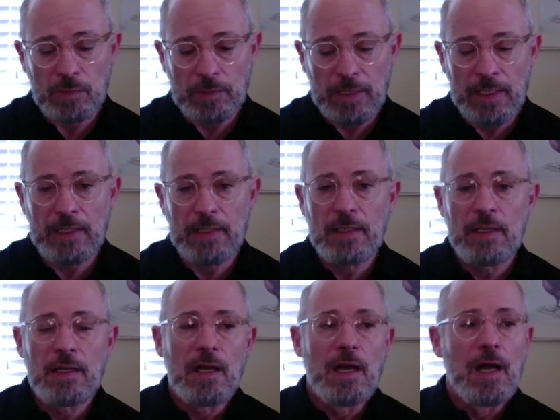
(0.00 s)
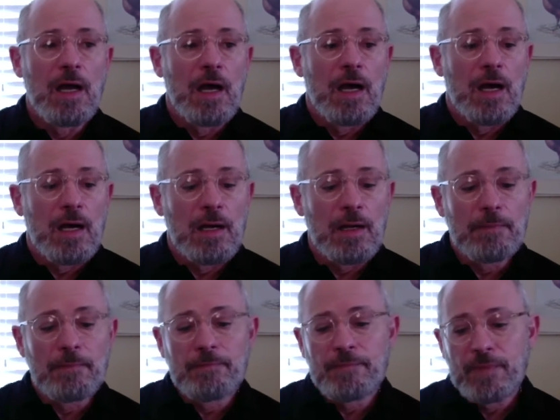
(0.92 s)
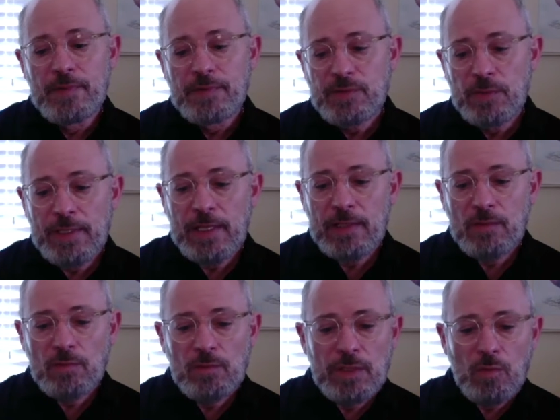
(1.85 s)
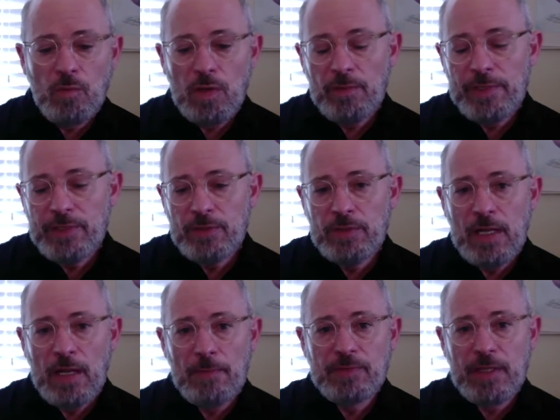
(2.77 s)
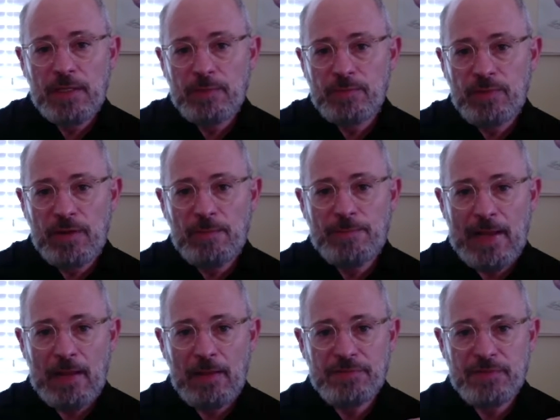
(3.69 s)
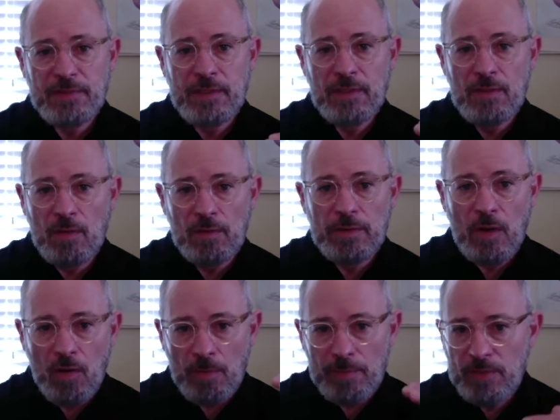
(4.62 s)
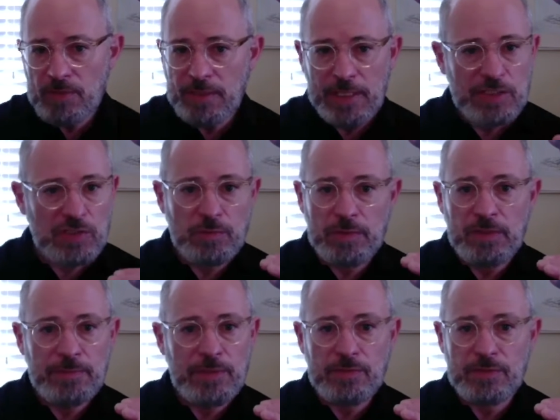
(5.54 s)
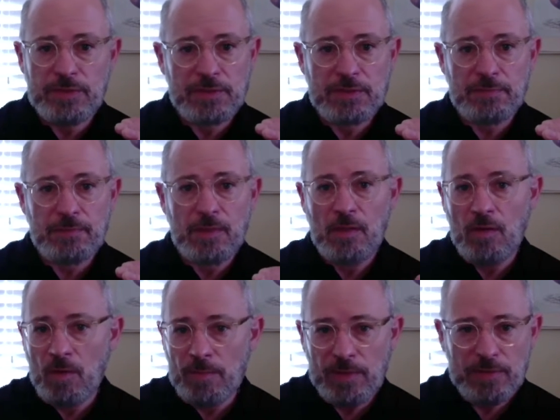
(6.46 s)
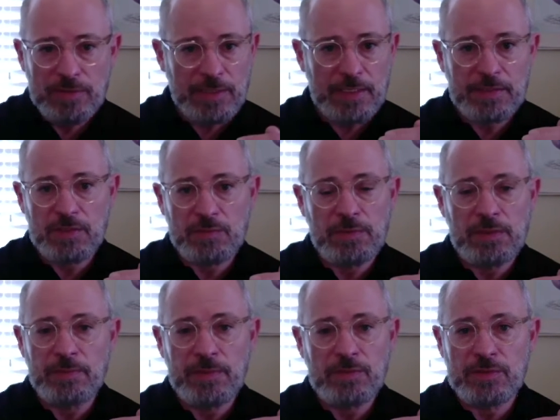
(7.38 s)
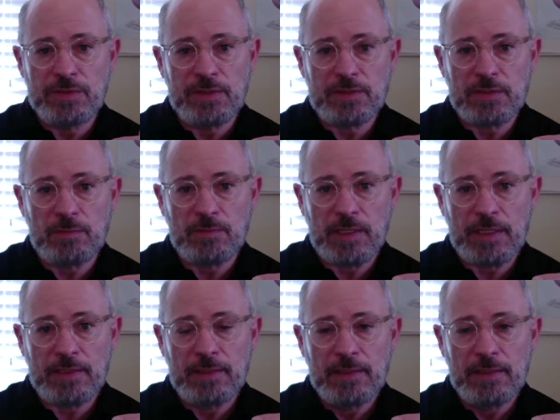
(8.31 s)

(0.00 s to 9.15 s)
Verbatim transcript: Okay. Um, so again, you know, what do we do to help kind of try to balance it? Go homeostasis with the immune system. Homeostasis with the immune system. Right.